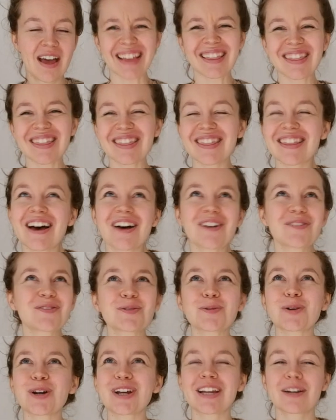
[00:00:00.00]
I
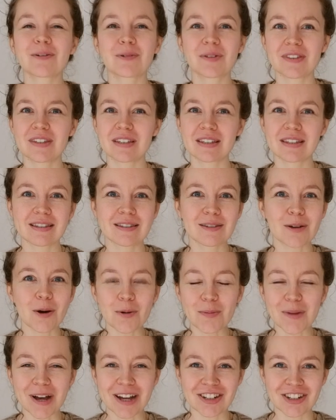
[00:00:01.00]
loved working with this
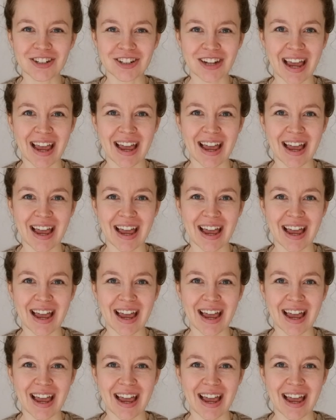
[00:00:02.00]
so much,